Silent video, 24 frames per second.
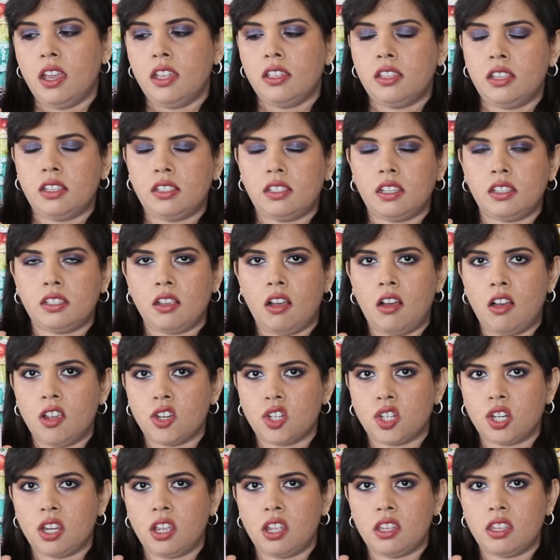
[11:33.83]
This is
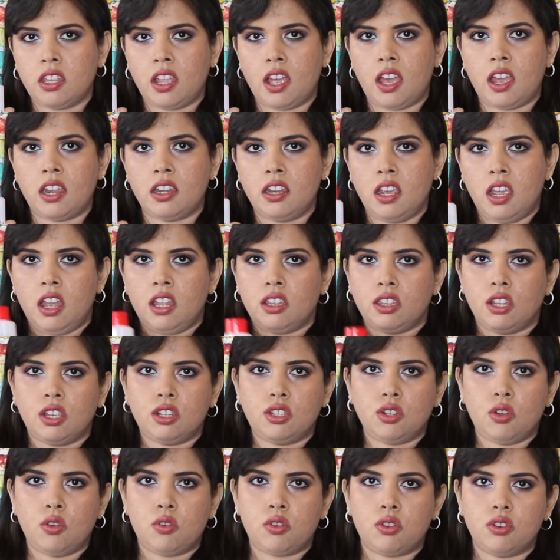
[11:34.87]
harsher than the
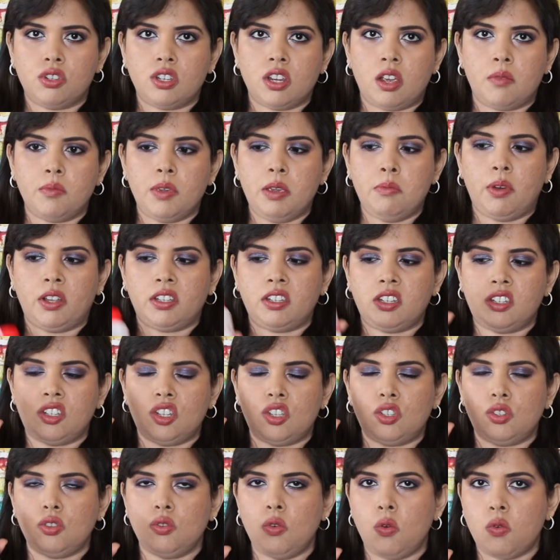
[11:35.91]
Dokudami, but it
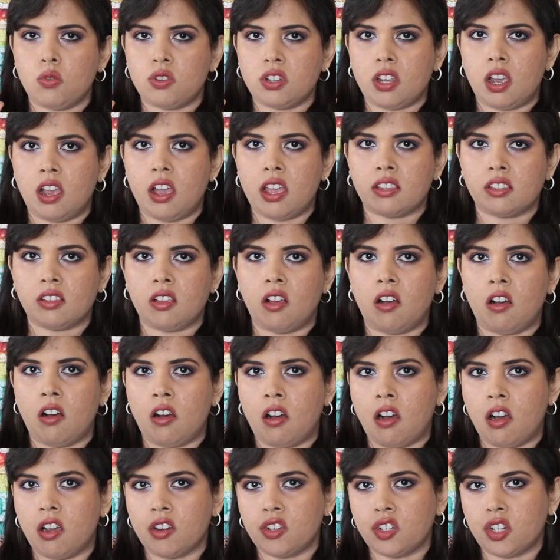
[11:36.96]
is not as
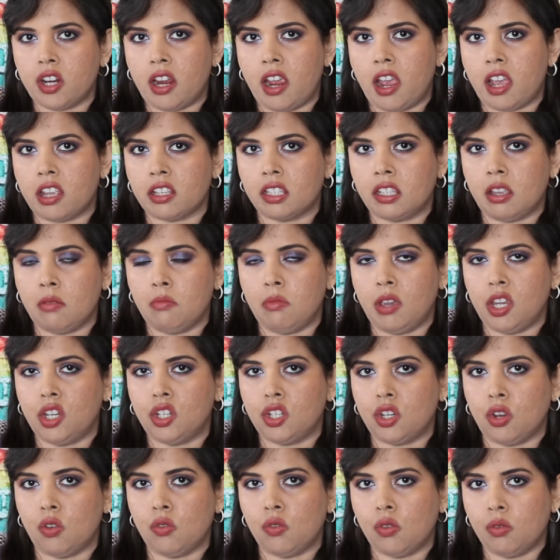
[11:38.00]
harsh as the
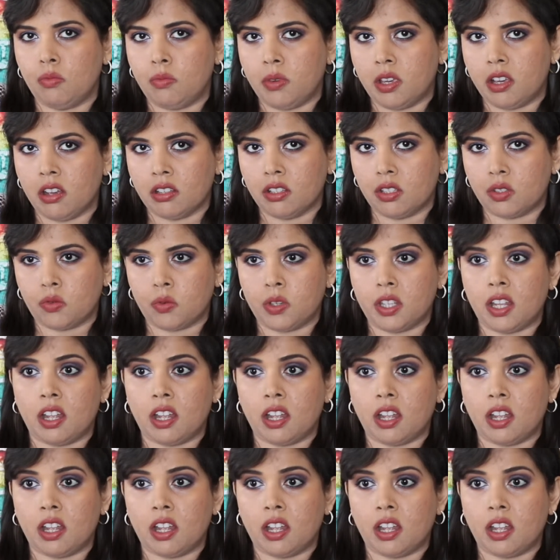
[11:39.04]
Meishoku Bigansui.